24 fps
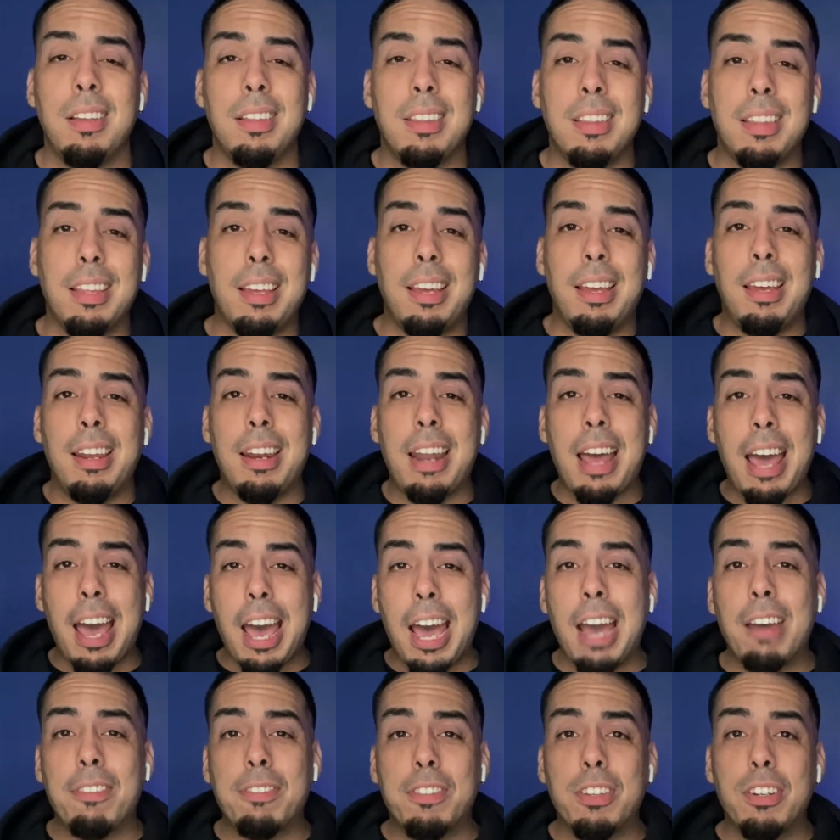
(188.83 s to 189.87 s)
Then
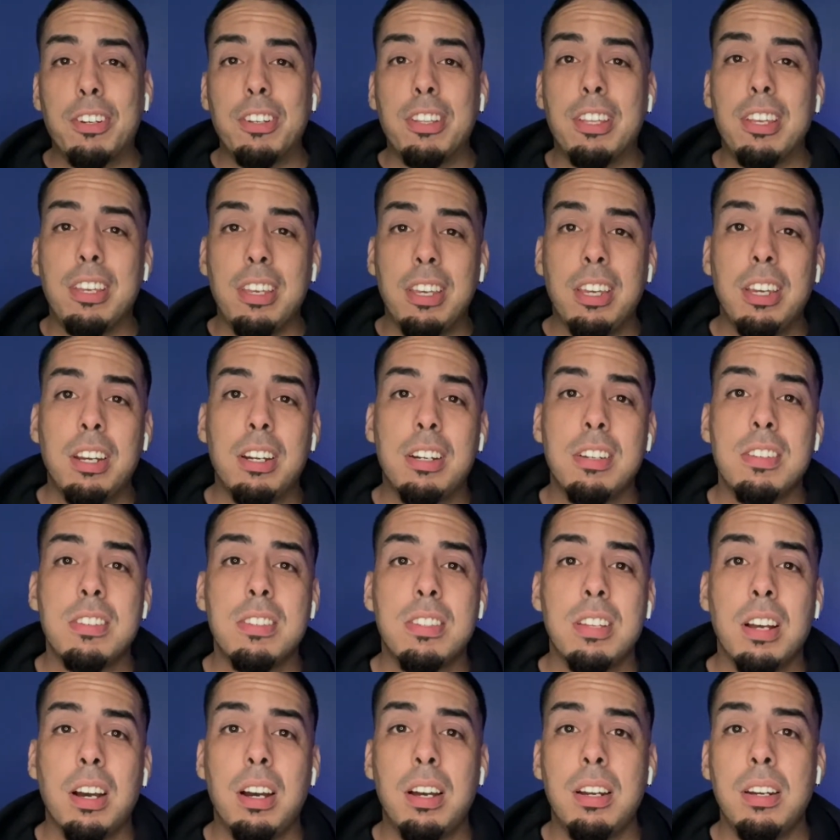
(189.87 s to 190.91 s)
after the year is
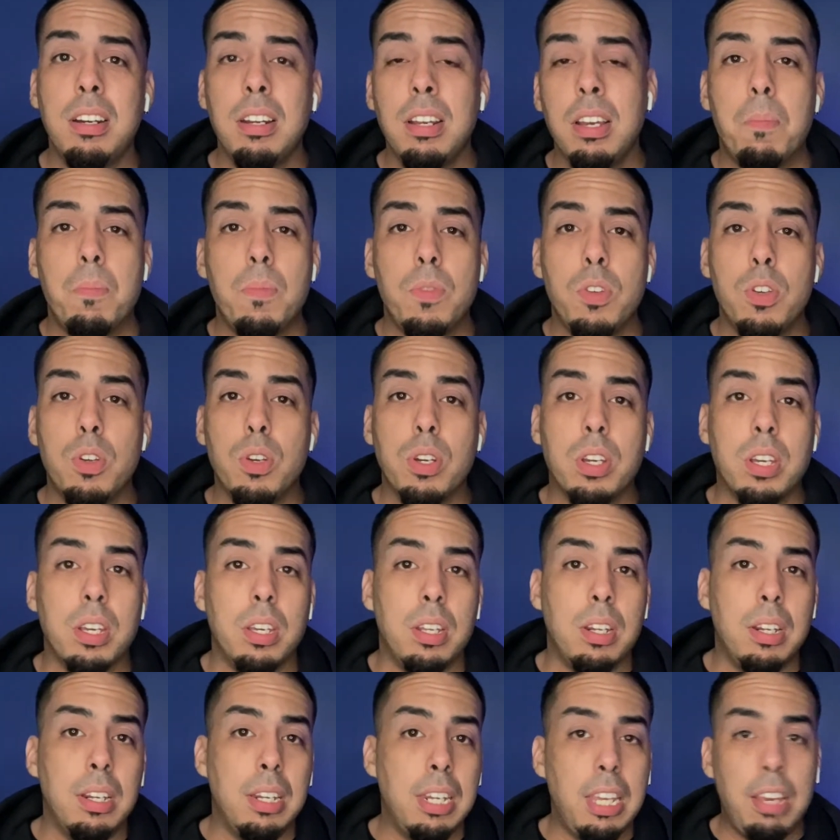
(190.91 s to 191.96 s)
done, you could
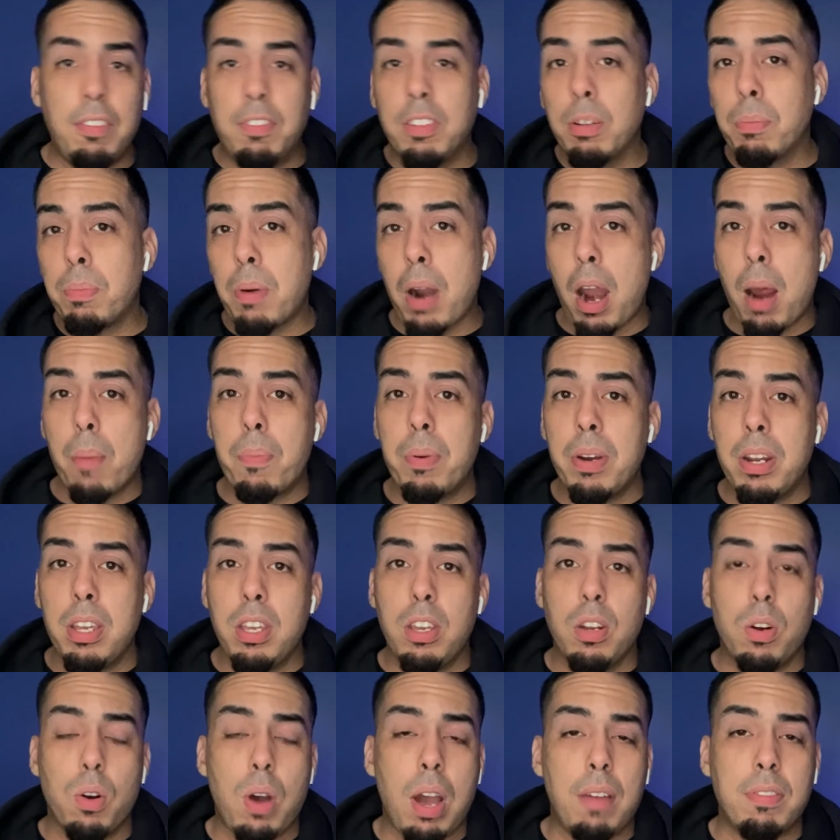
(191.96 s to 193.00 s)
leave the property. You
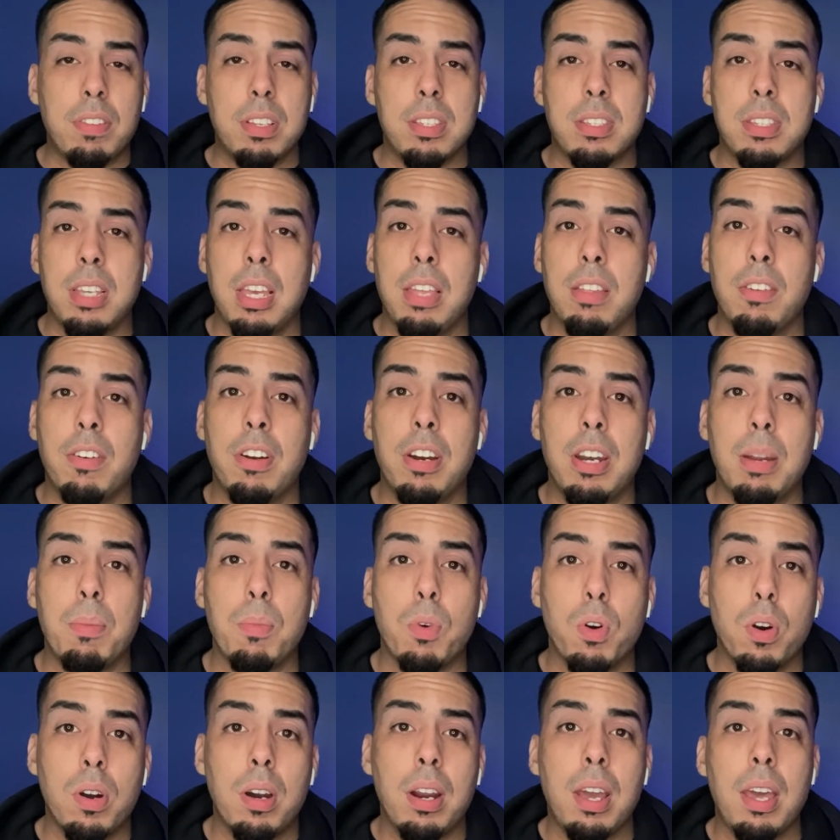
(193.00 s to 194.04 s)
don't have to stay there
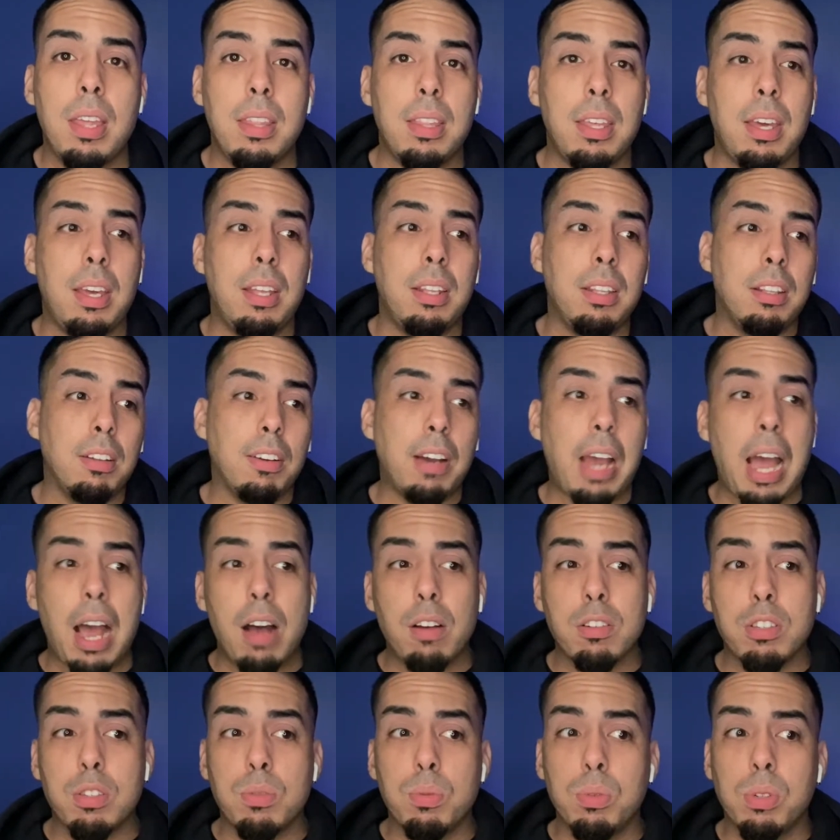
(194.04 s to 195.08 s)
anymore, and then the
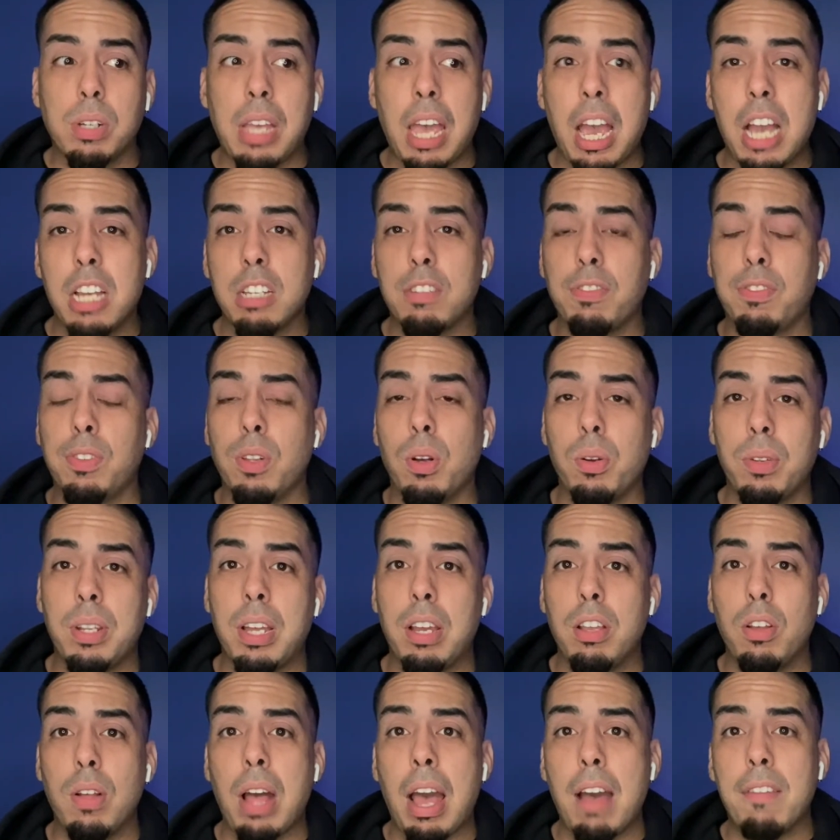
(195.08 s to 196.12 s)
house will cash flow. Now
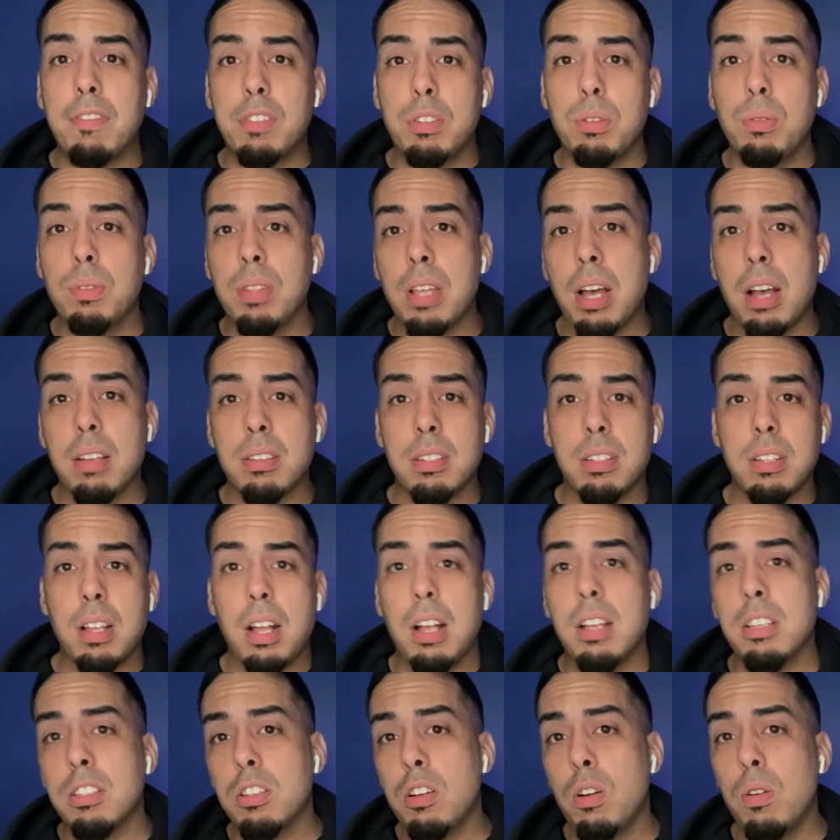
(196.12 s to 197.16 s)
you'll have
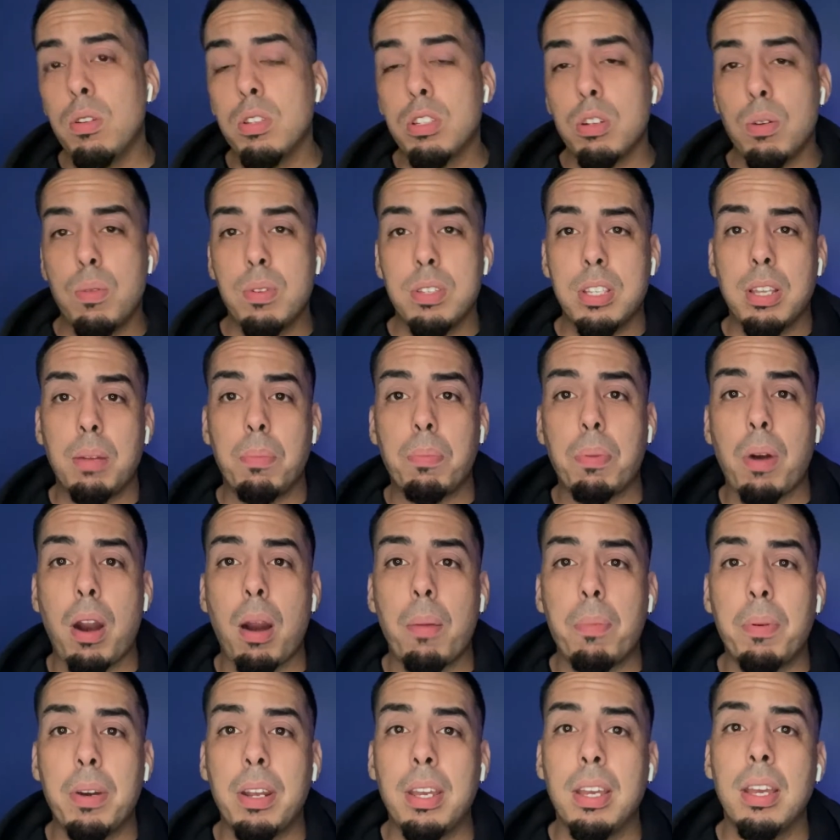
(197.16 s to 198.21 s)
$2,000 going towards that
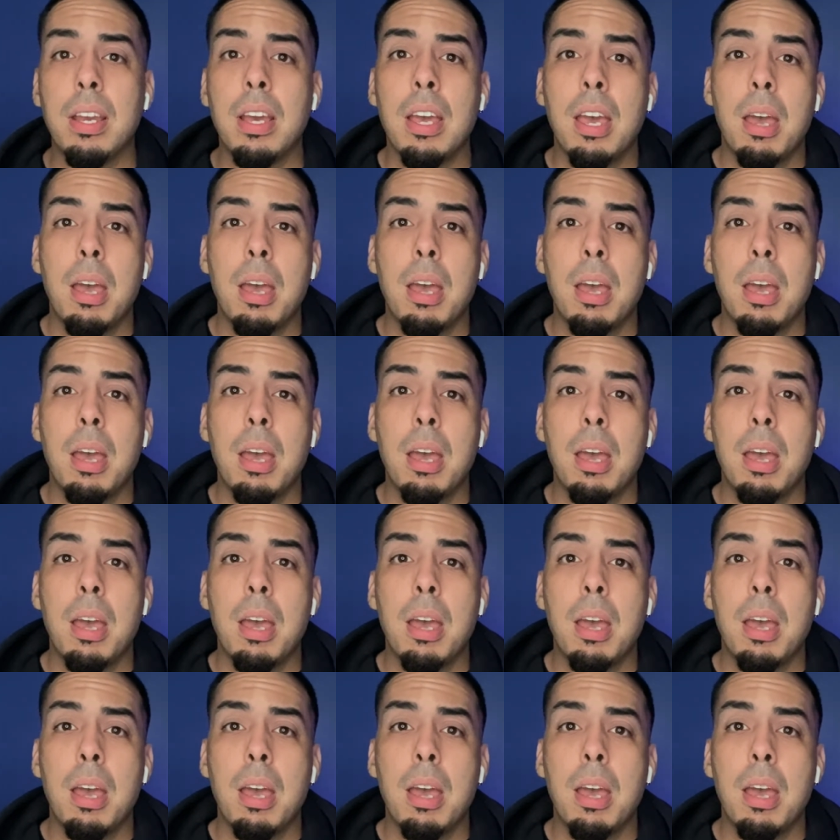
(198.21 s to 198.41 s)
property.